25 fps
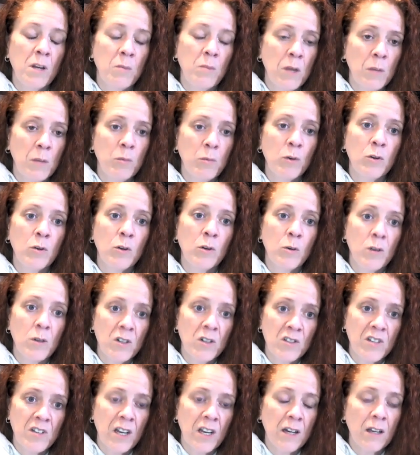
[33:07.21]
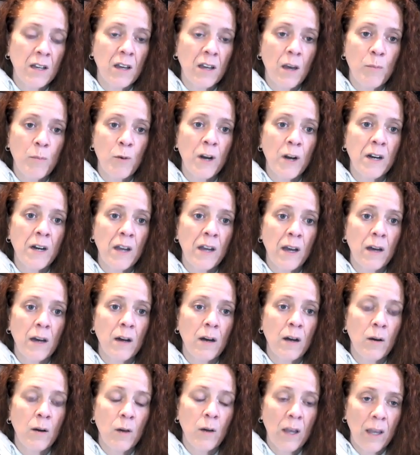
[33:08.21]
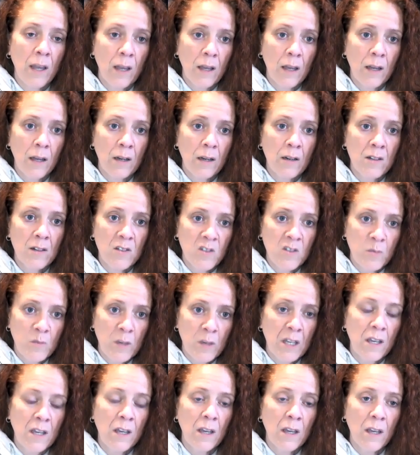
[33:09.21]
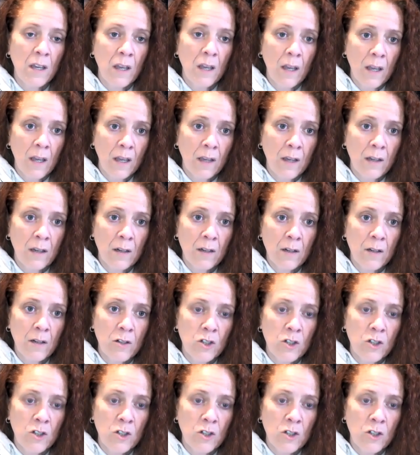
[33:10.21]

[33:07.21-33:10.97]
people who are standing up right now and speaking and